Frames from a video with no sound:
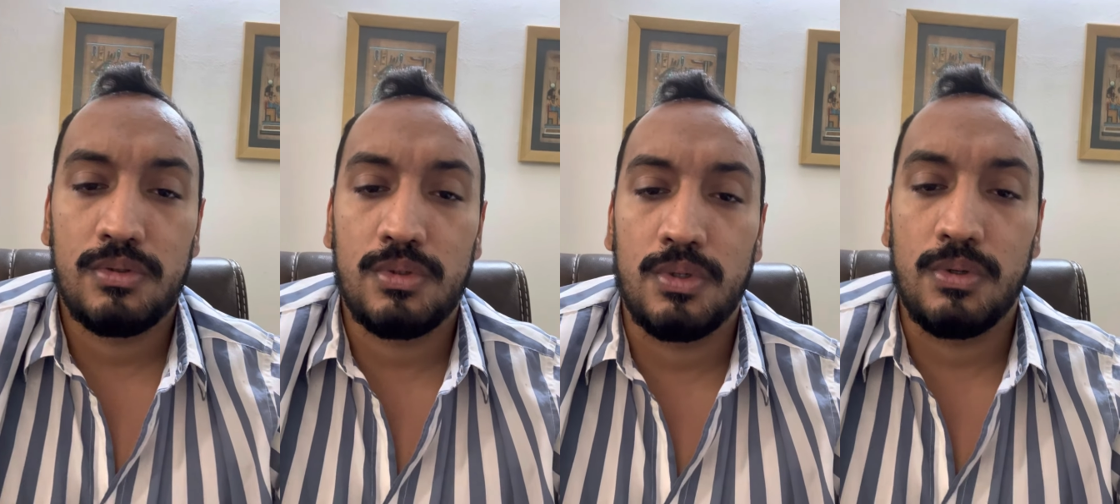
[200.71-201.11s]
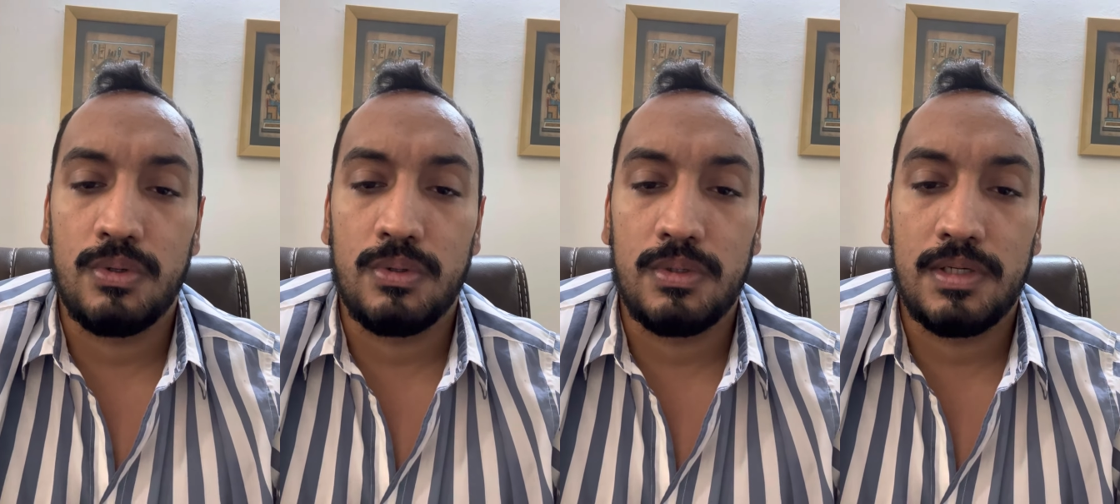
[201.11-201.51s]

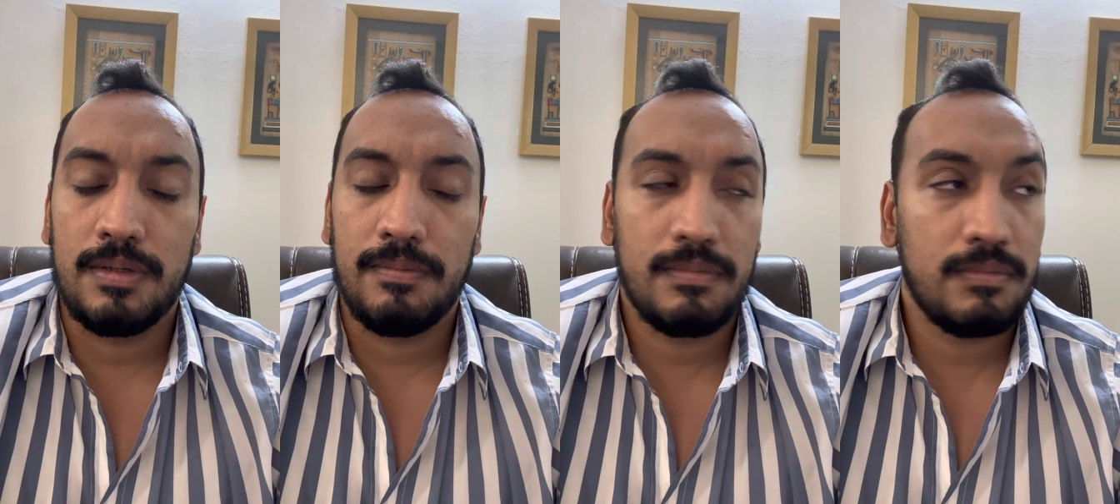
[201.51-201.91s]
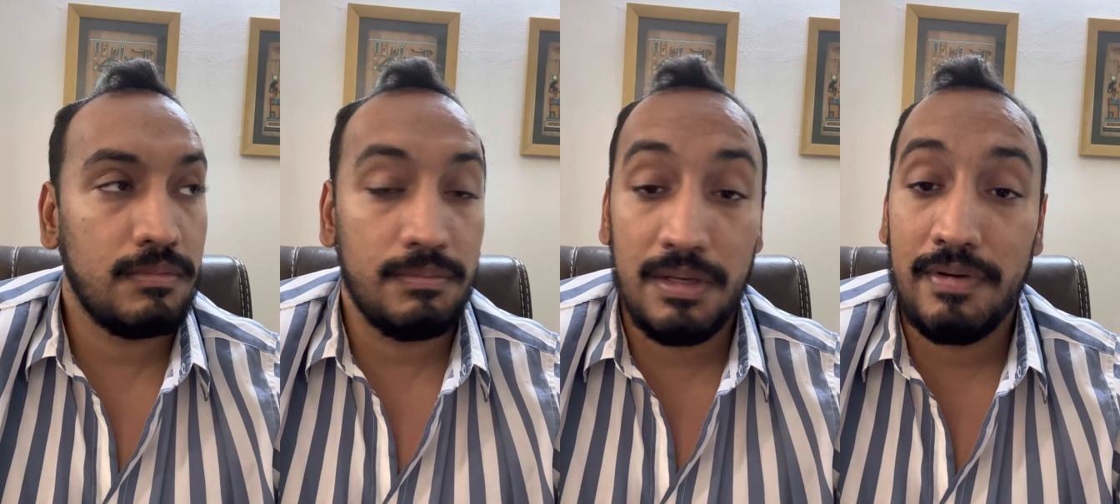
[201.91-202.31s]
So
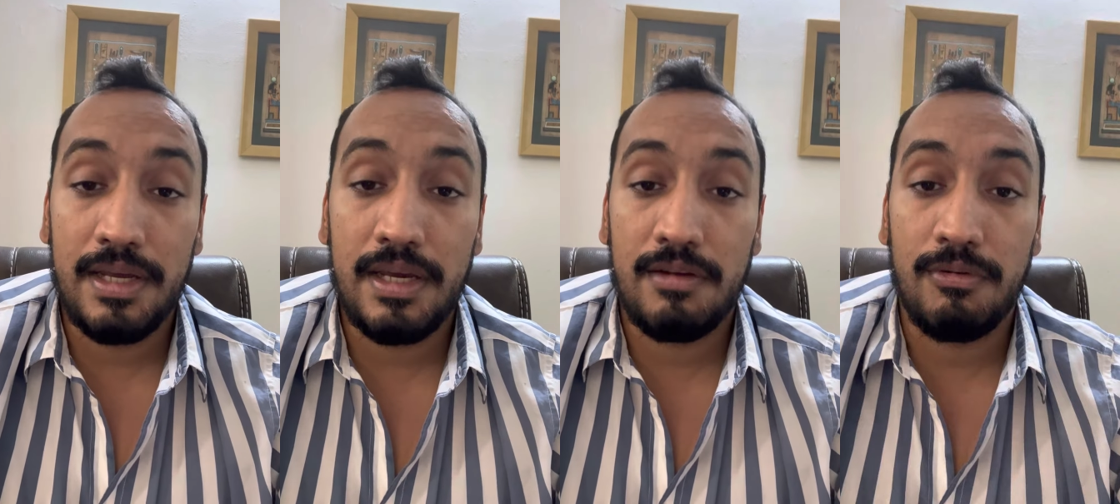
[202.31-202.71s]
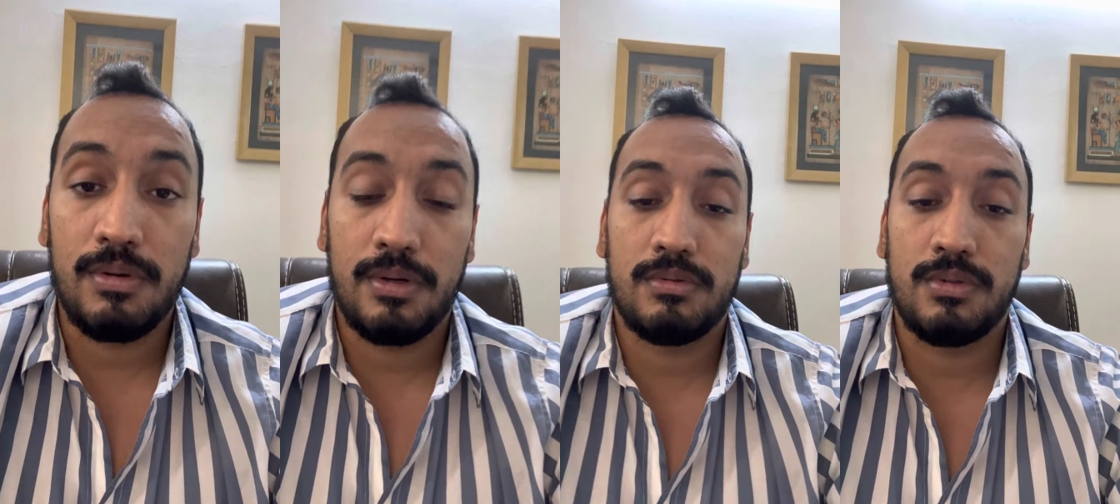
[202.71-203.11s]
be very careful,
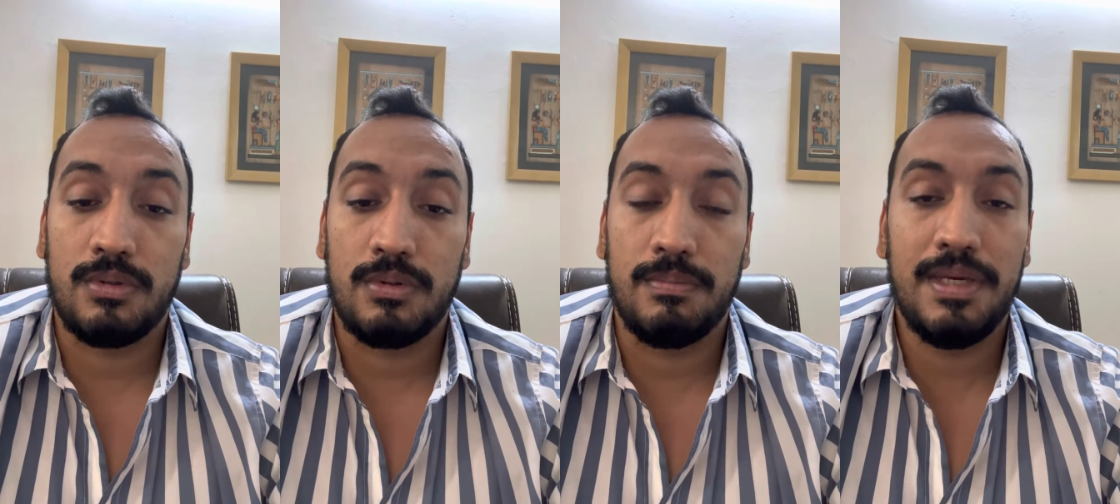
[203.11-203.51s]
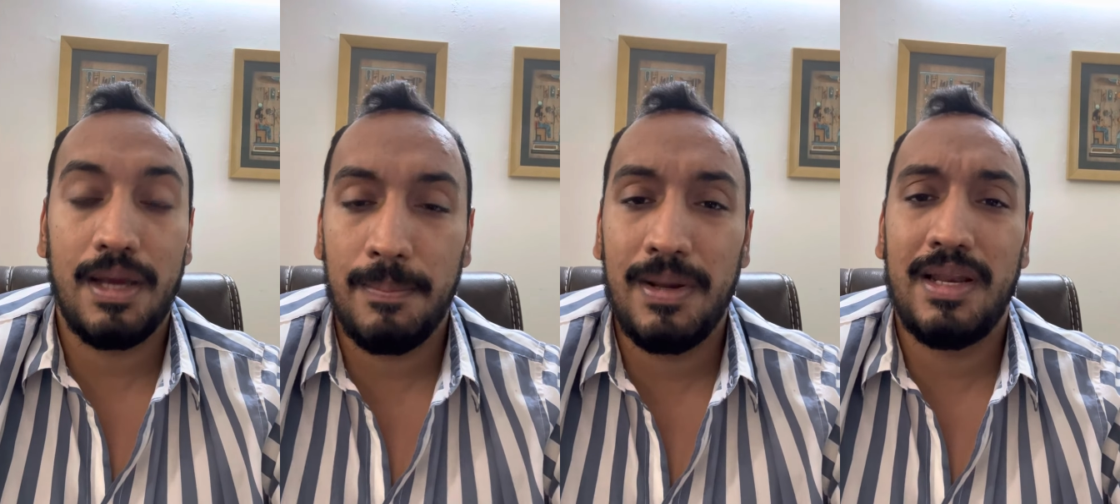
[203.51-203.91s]
you know. So be
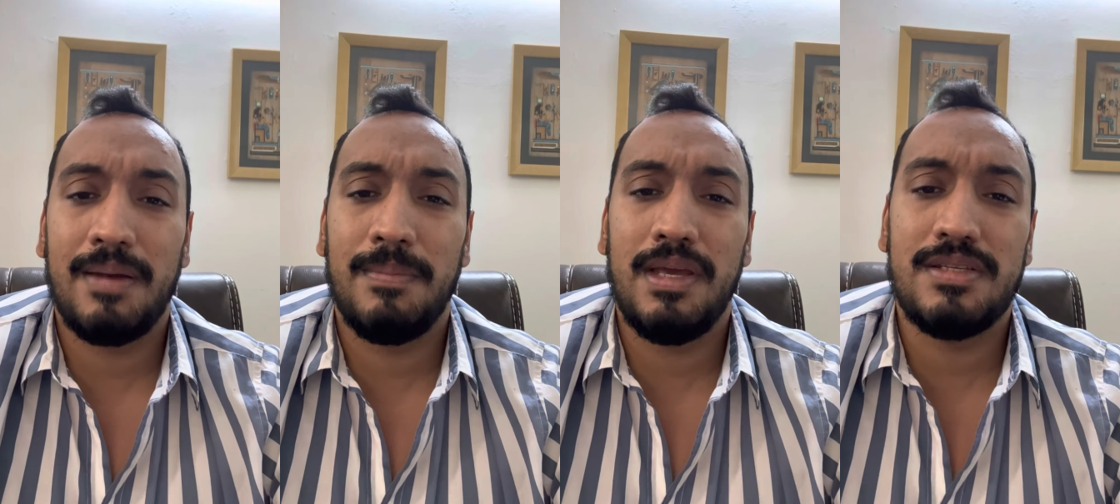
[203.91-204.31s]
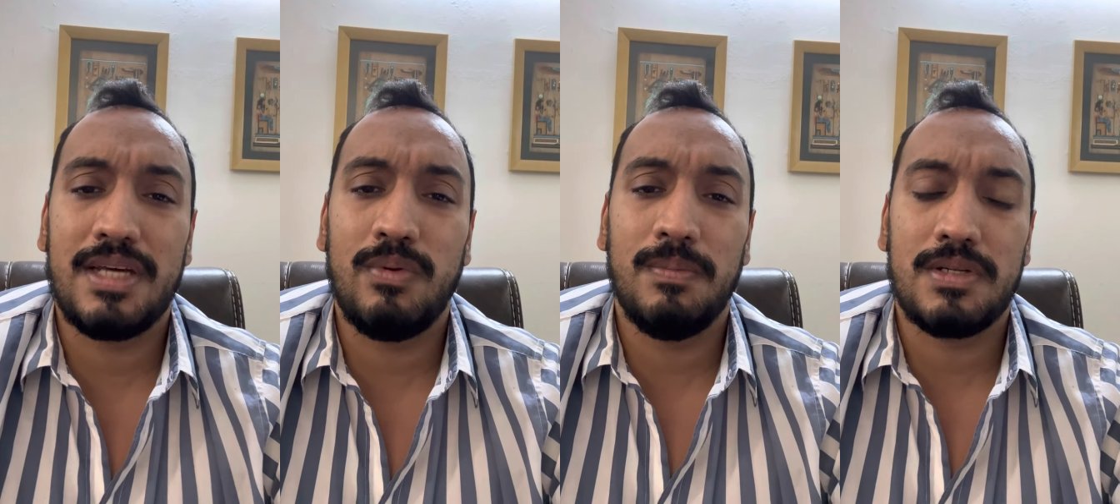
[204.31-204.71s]
humble and be a
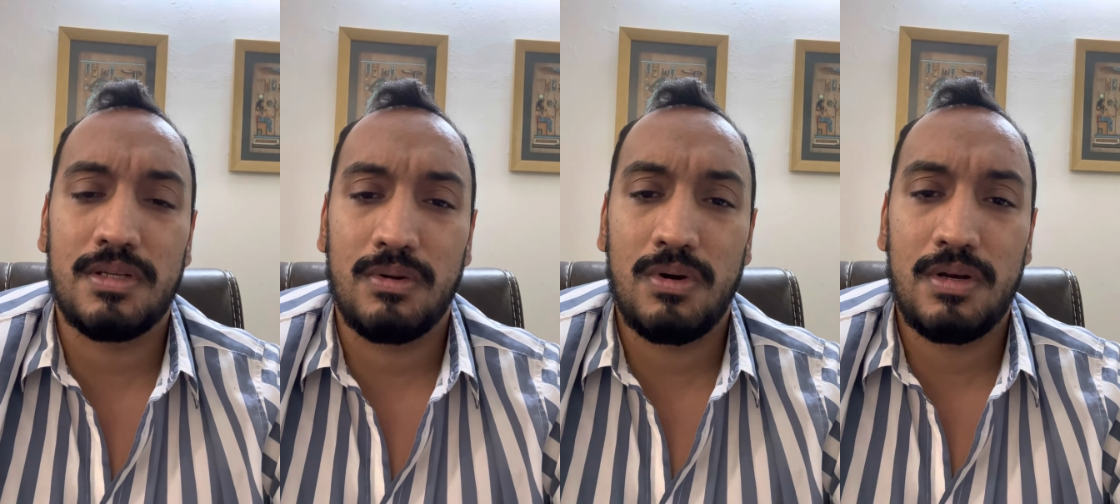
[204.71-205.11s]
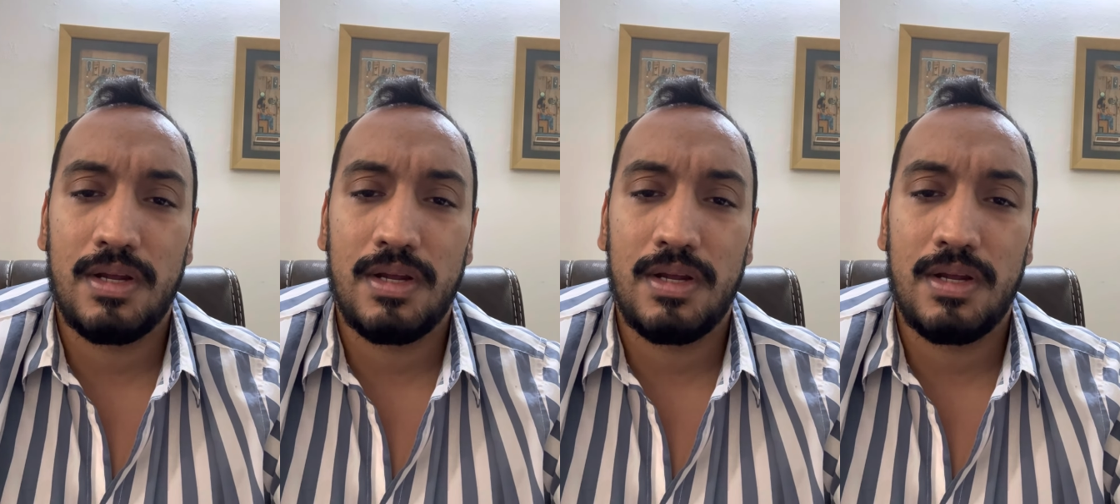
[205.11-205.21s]
genuine person. Not